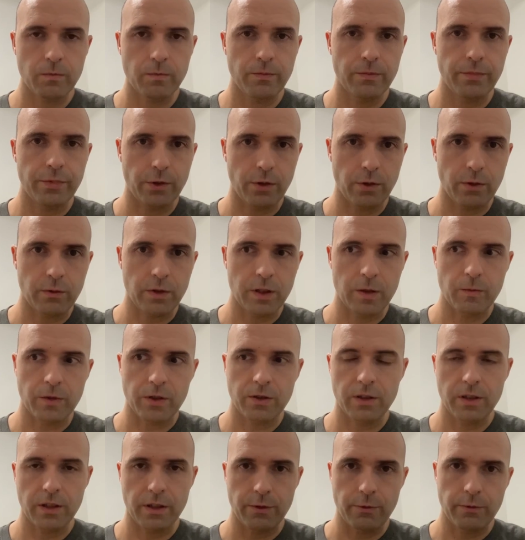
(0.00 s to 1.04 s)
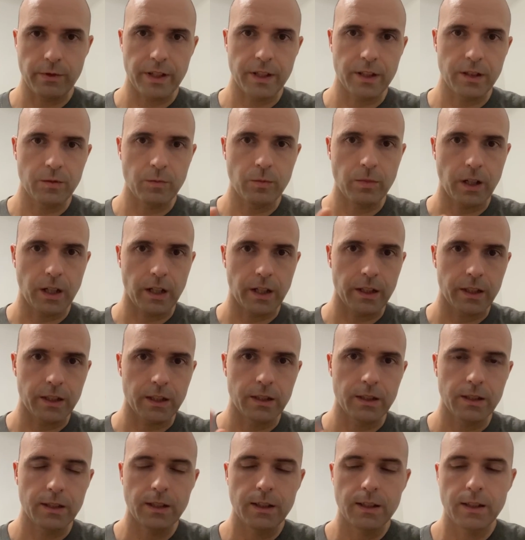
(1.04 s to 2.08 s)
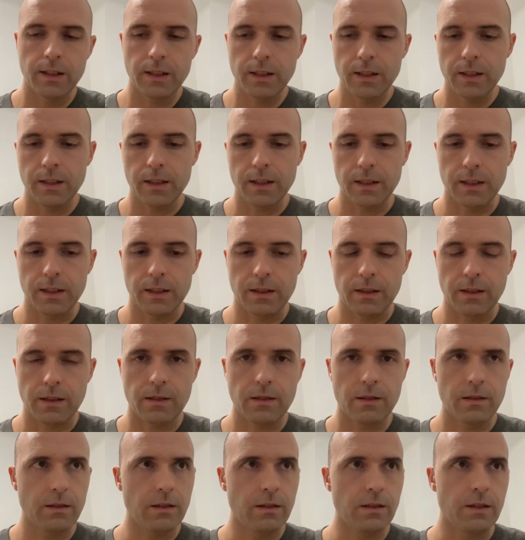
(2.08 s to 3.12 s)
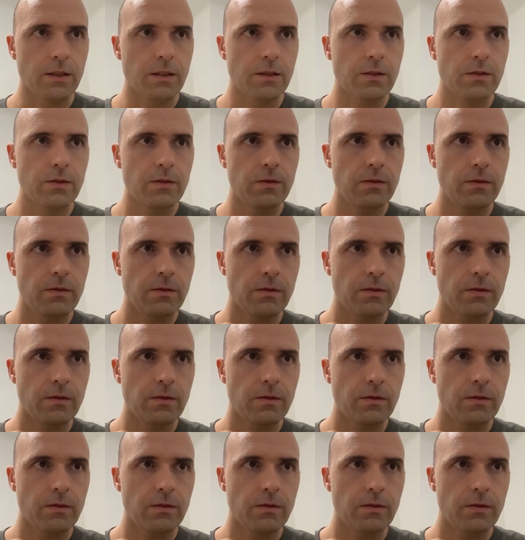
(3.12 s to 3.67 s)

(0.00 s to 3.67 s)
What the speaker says: programs generated by sysfuzzer,